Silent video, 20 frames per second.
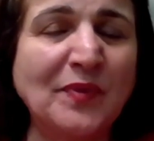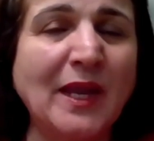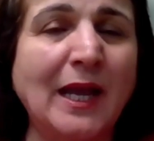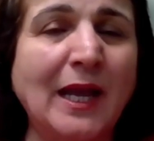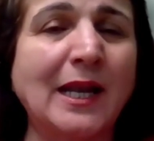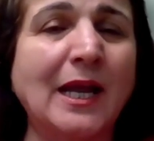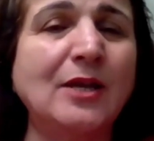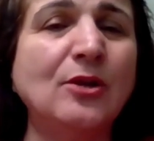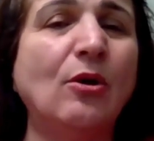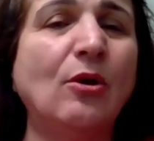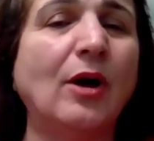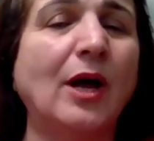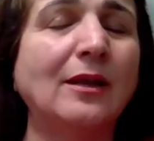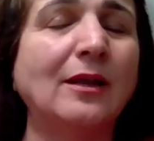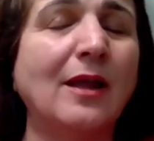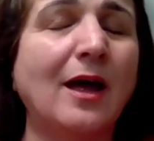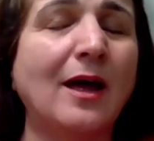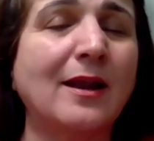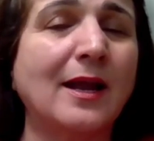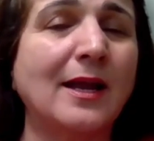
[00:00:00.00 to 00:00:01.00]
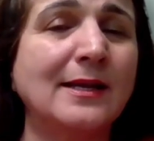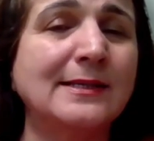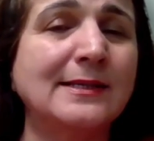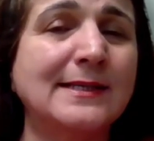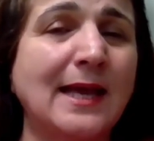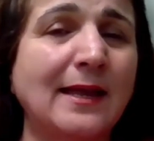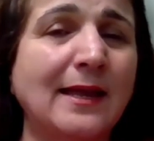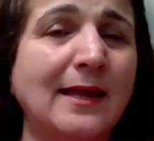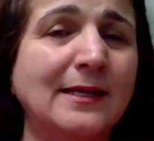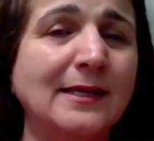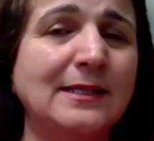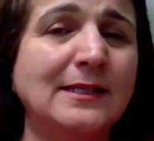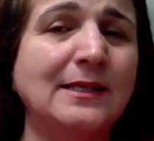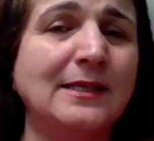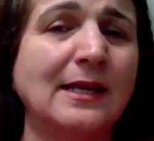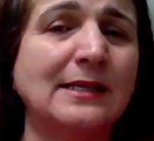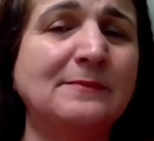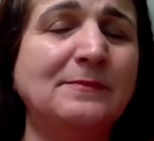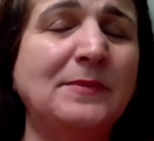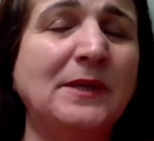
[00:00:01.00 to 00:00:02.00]
And I know a lot of anxiety
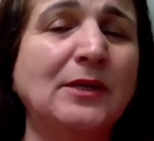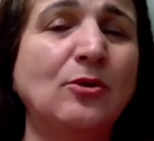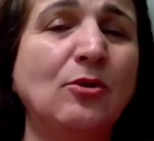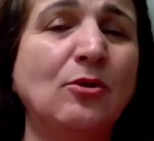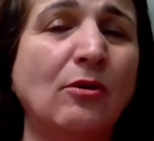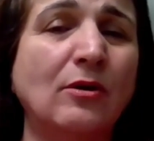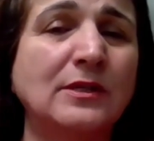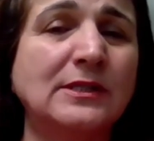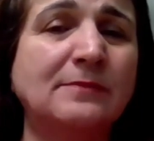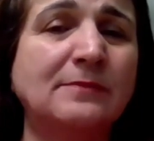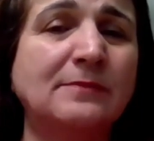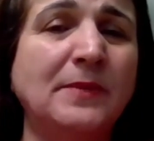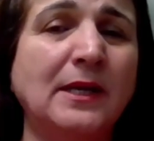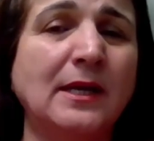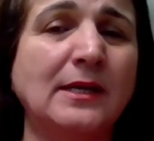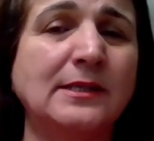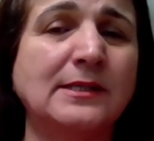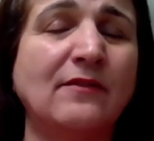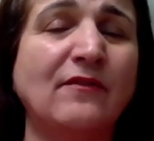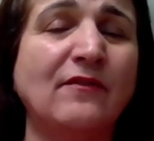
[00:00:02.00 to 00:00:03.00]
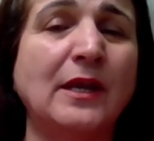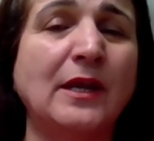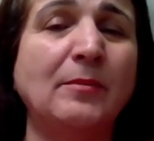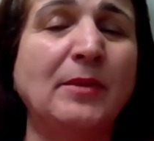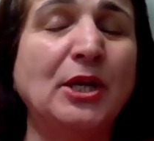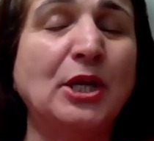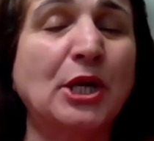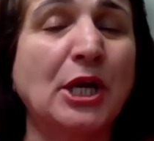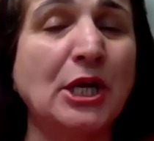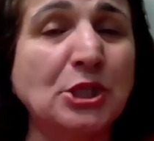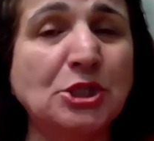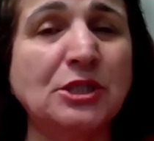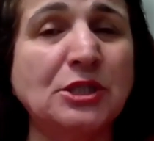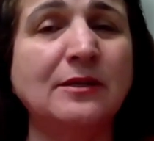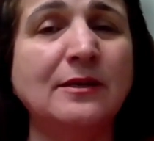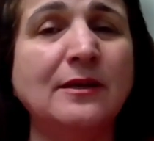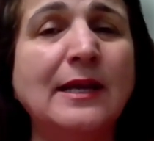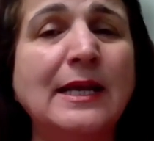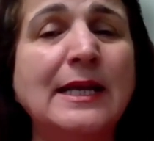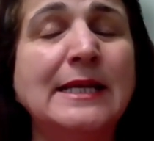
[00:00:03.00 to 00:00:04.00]
has been caused because of the
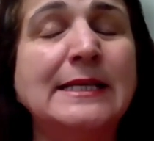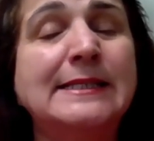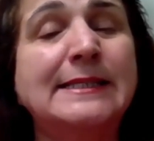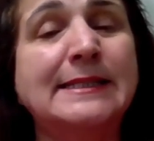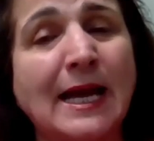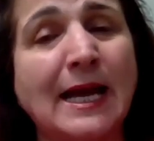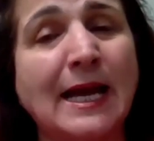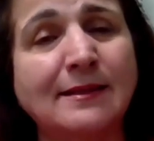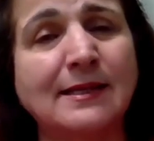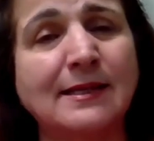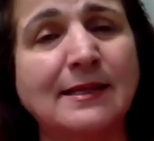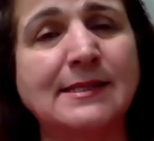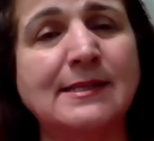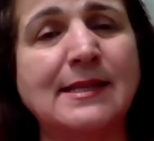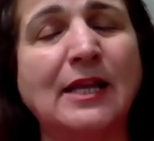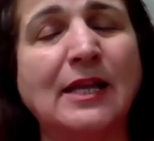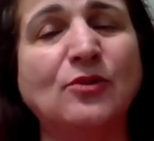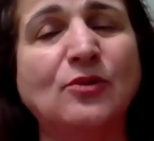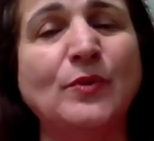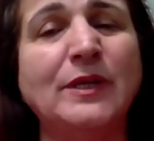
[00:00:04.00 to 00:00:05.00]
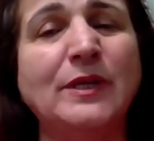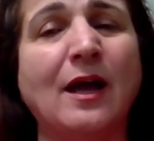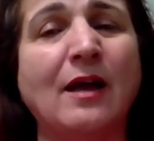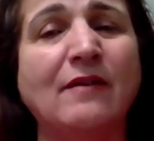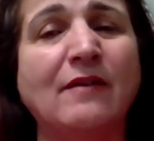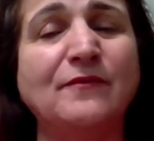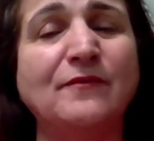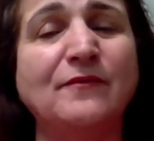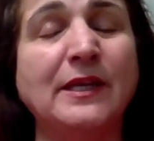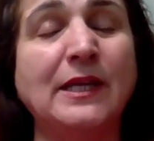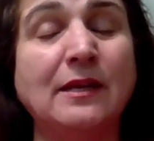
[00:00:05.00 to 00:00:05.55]
immigration status that we have